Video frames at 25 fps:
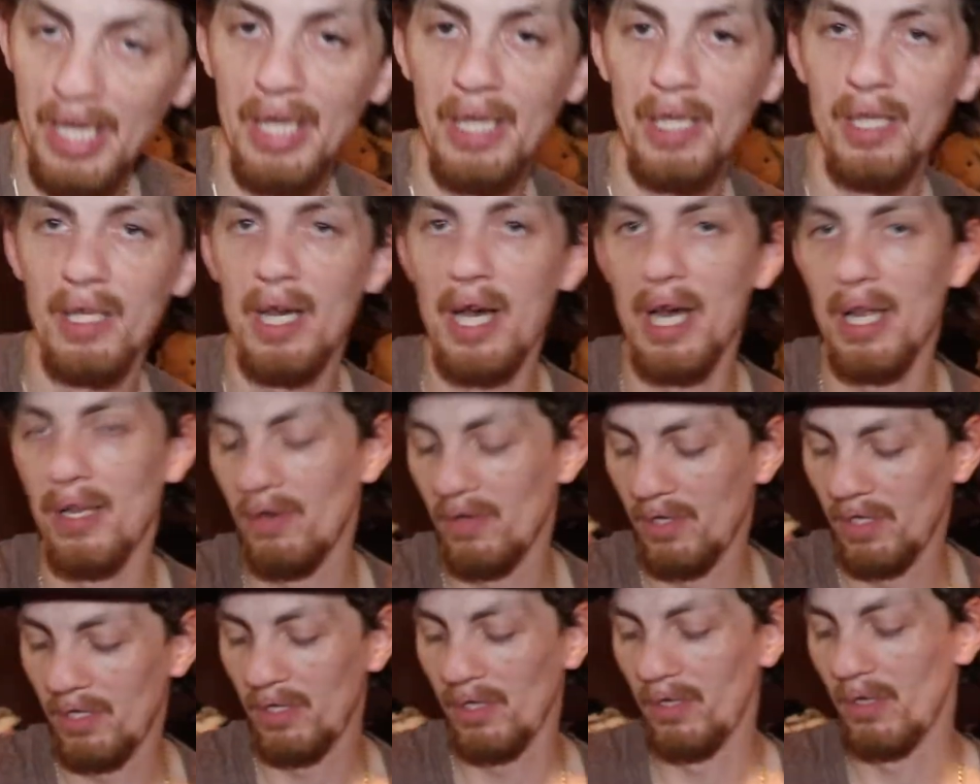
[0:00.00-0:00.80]
that I
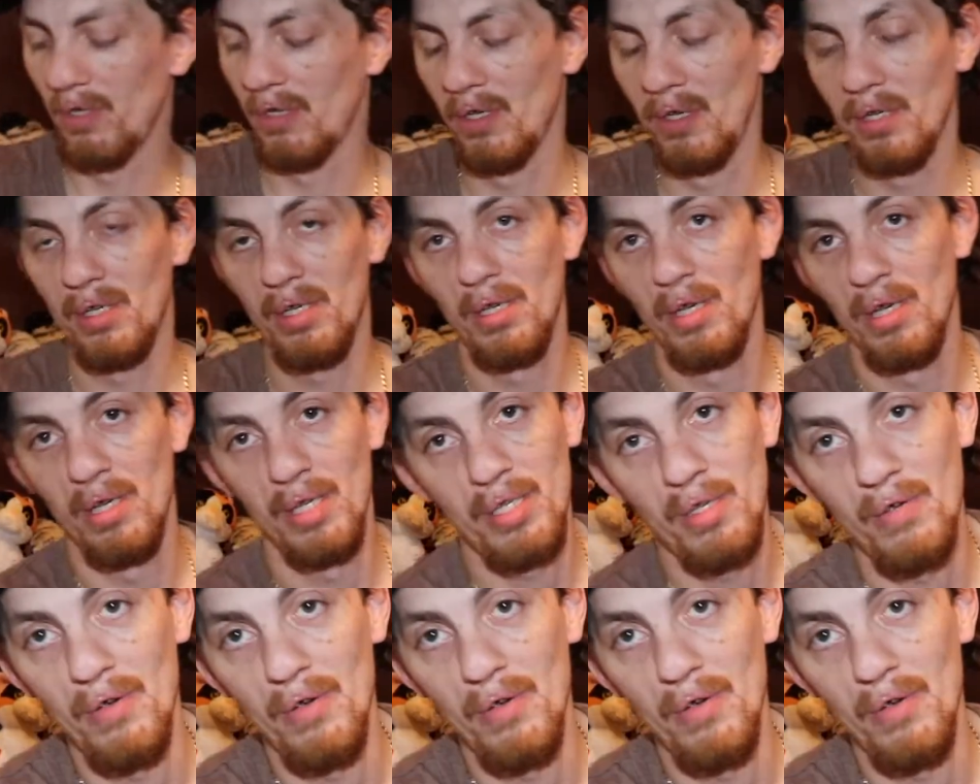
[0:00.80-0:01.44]
don't, it's